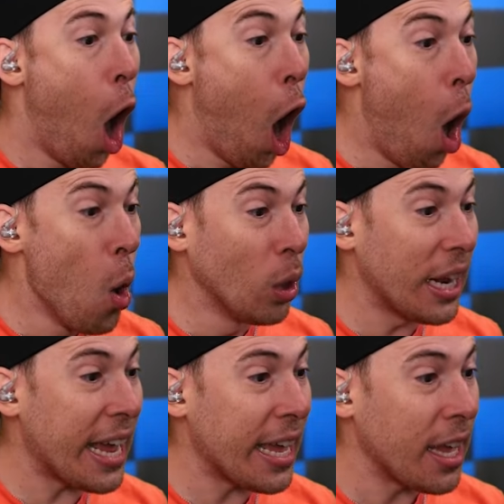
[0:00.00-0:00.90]

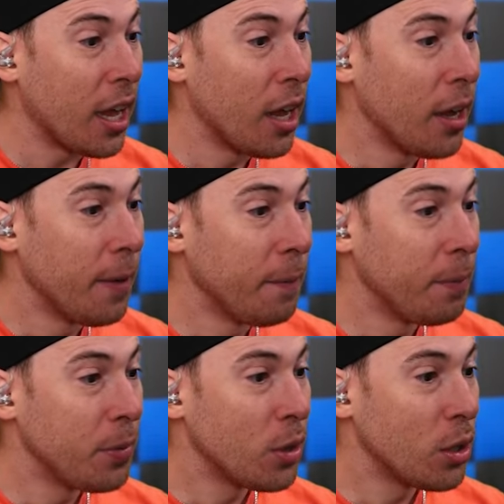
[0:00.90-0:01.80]
Holy!
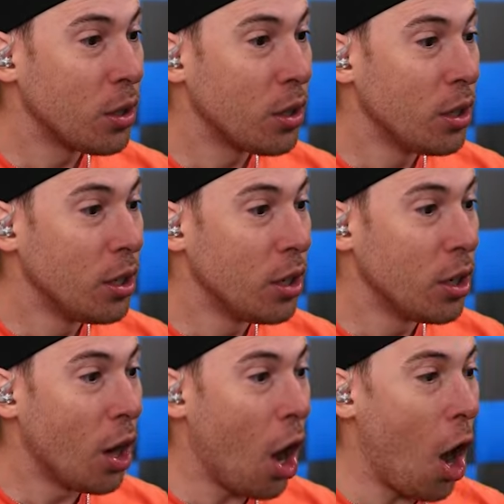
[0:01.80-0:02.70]

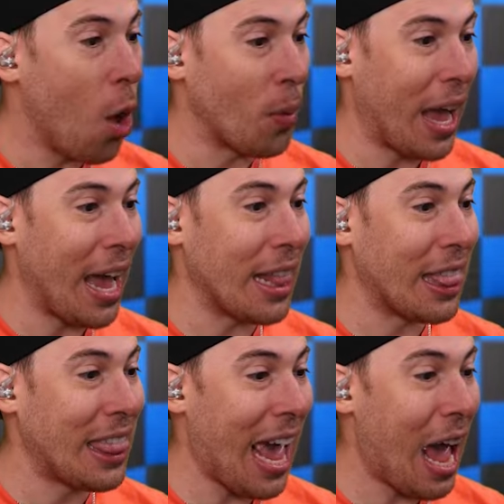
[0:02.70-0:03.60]
Oh. Okay,
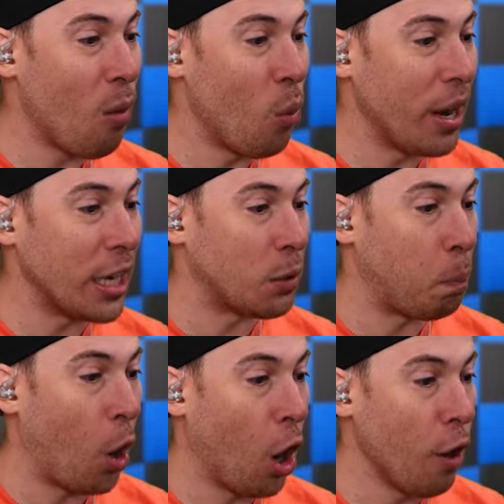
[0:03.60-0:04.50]
that one is
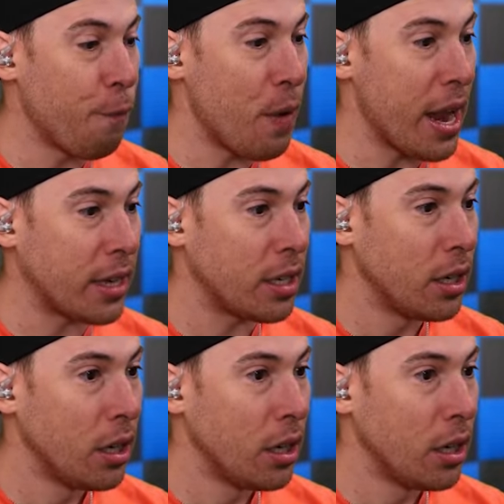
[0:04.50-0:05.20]
perfect.